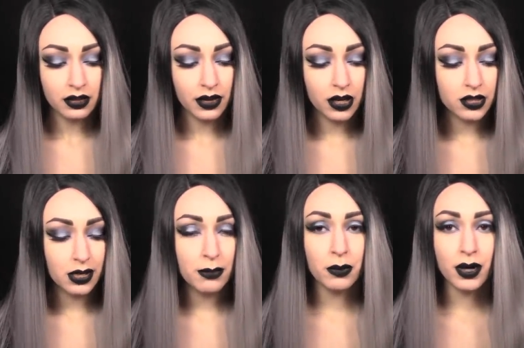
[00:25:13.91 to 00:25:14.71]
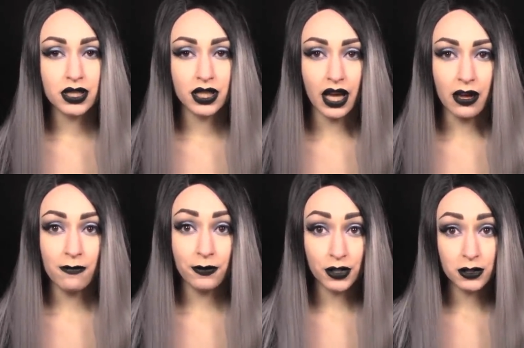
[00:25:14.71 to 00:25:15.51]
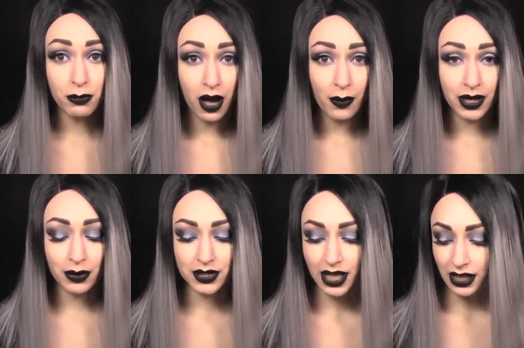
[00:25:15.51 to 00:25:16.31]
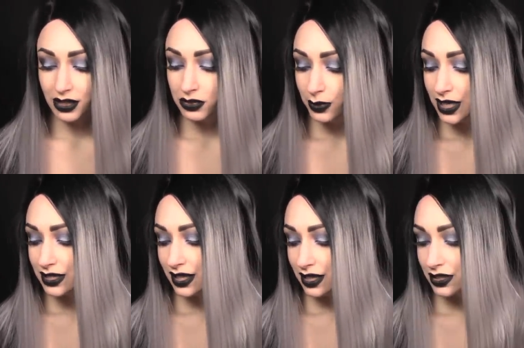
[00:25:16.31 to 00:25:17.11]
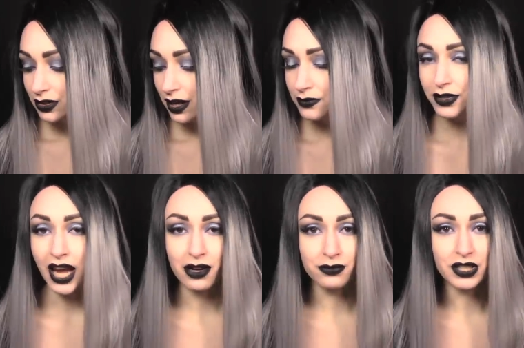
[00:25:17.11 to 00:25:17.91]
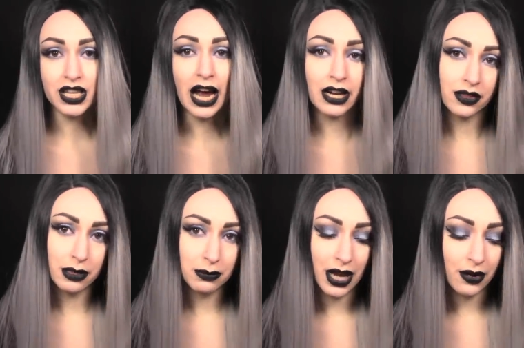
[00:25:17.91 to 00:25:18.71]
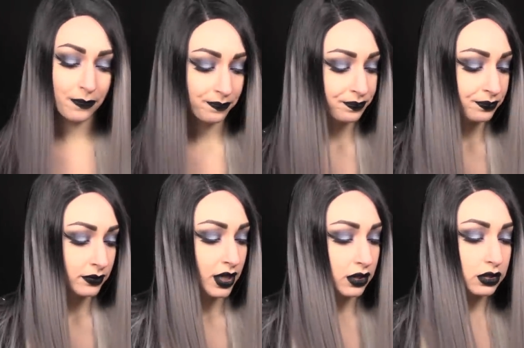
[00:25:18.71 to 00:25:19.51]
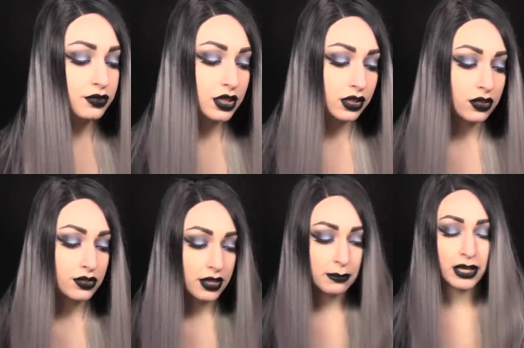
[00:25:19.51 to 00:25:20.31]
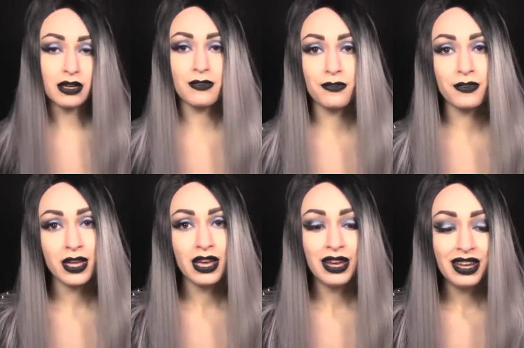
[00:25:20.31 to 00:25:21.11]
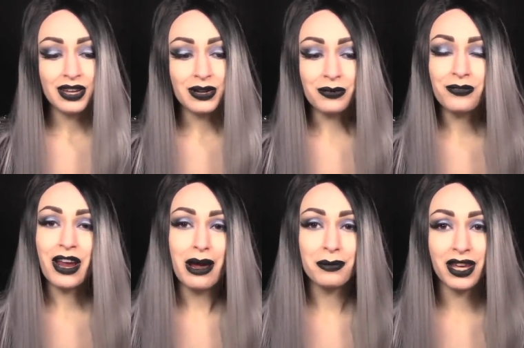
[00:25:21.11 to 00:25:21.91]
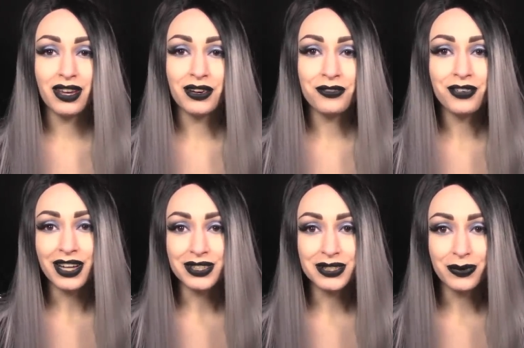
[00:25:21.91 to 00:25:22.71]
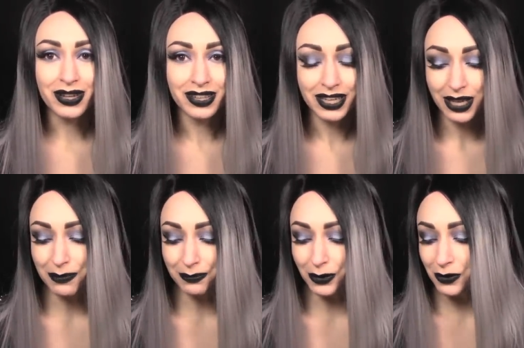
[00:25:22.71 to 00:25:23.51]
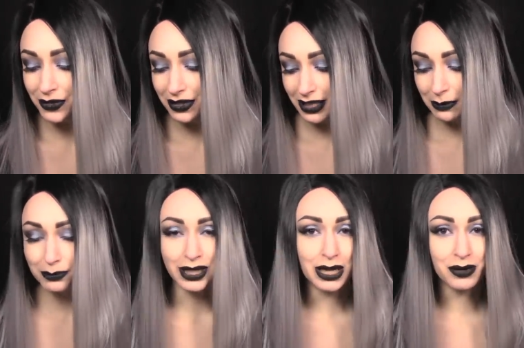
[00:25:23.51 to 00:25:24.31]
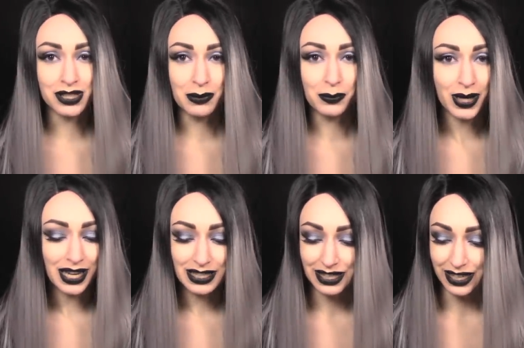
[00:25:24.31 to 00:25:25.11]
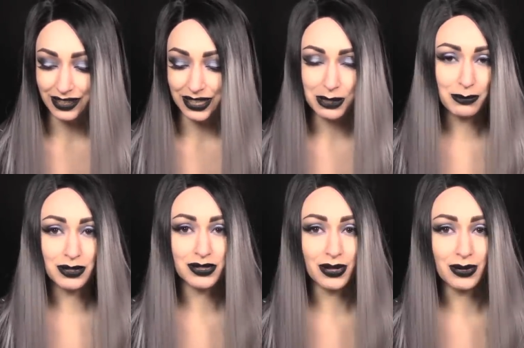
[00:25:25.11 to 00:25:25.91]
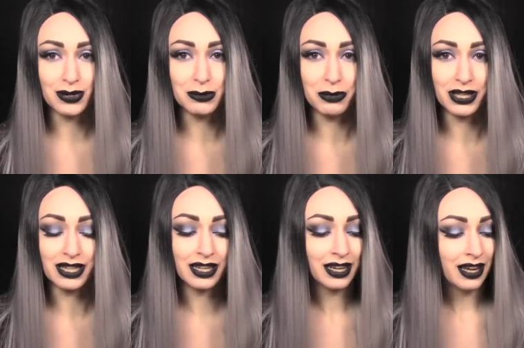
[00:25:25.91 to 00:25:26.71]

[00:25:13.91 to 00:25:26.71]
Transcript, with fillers: they're some of the ones that I first bought when I was getting into wigs, and so I've kind of retired them now. I only really use them like if, you know, family or friends want to like come over and like play with some wigs, then I'll let them use those, but